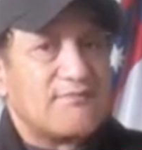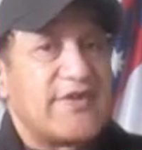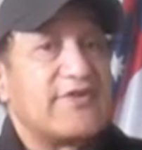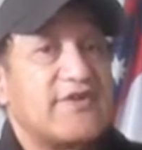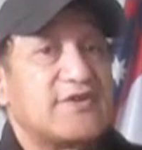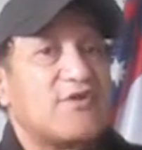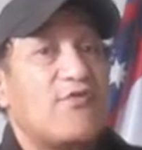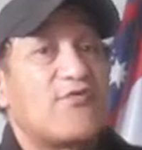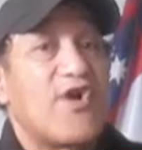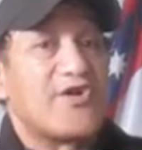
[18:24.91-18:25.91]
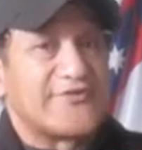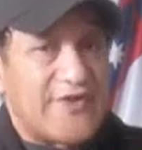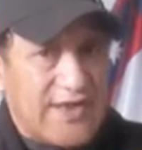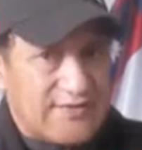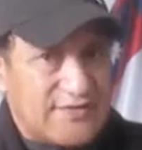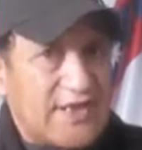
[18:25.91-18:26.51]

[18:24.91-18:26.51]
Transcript: period of contract.